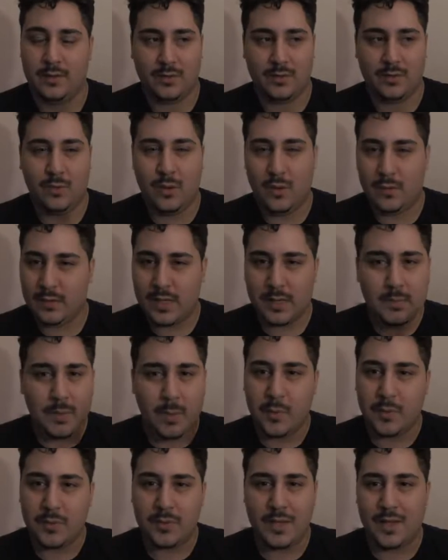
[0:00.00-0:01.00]
Whoever came
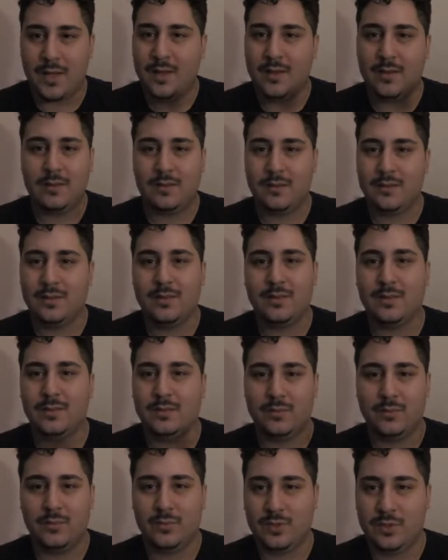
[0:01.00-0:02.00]
up with that was